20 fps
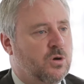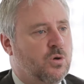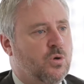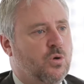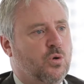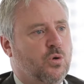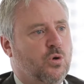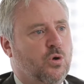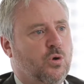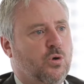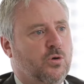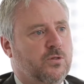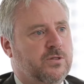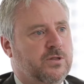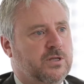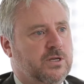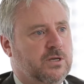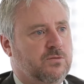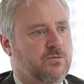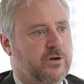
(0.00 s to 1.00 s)
or
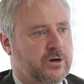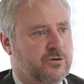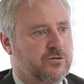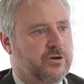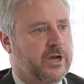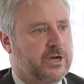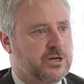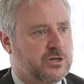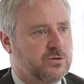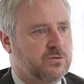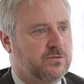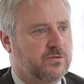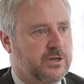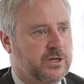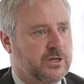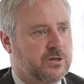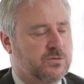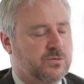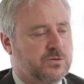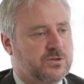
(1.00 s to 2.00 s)
the recreational
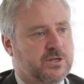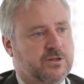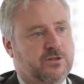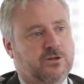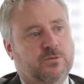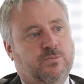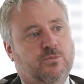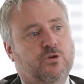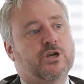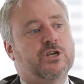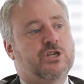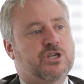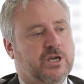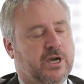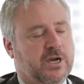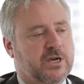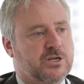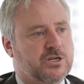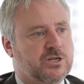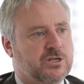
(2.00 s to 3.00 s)
vehicle. So the
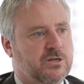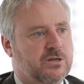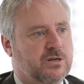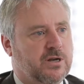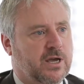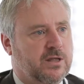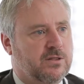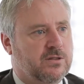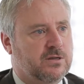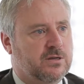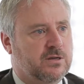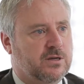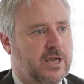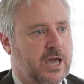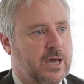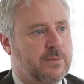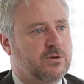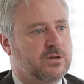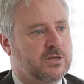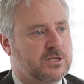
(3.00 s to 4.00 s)
depreciation and the
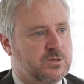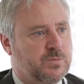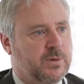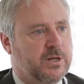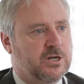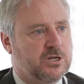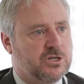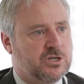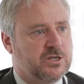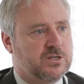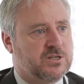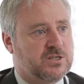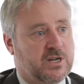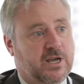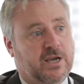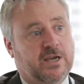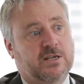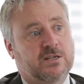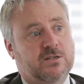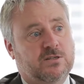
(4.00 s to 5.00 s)
capital expenditure
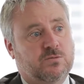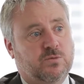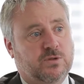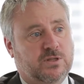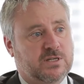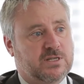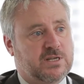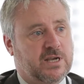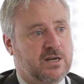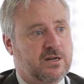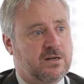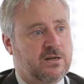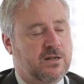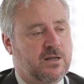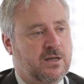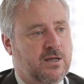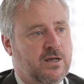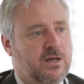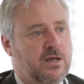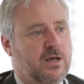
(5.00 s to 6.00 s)
stays with the tenant,
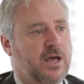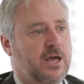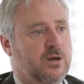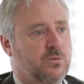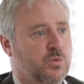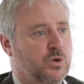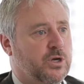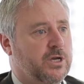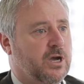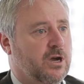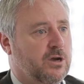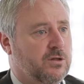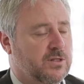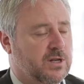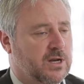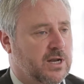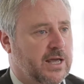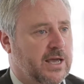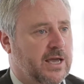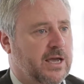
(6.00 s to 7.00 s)
and we own
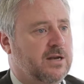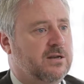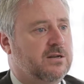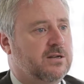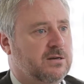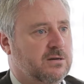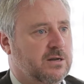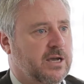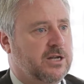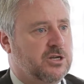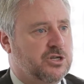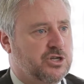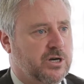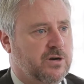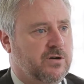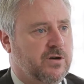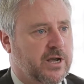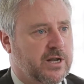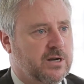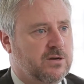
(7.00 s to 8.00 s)
the land and
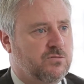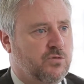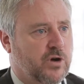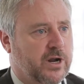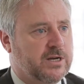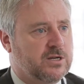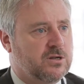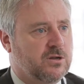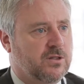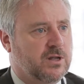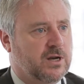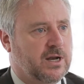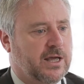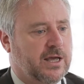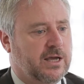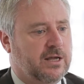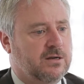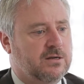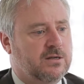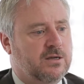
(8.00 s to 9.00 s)
generate rent on the
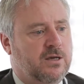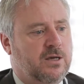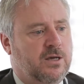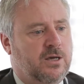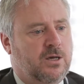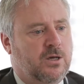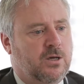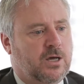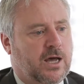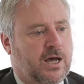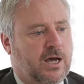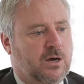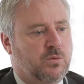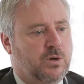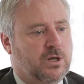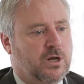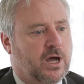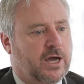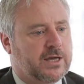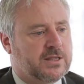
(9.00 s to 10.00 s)
land.
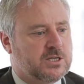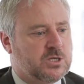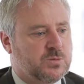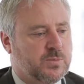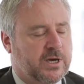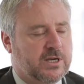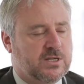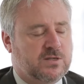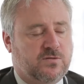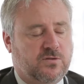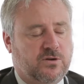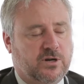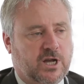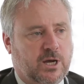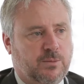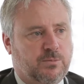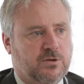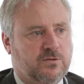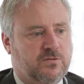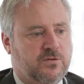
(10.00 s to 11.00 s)
We like the space for a
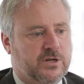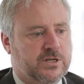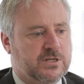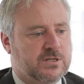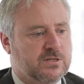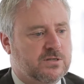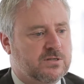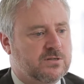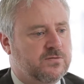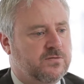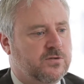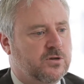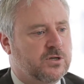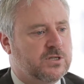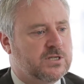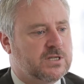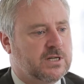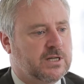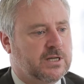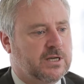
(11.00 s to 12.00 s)
couple of reasons.
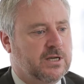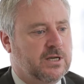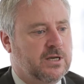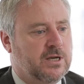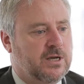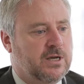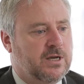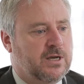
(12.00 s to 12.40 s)
Firstly,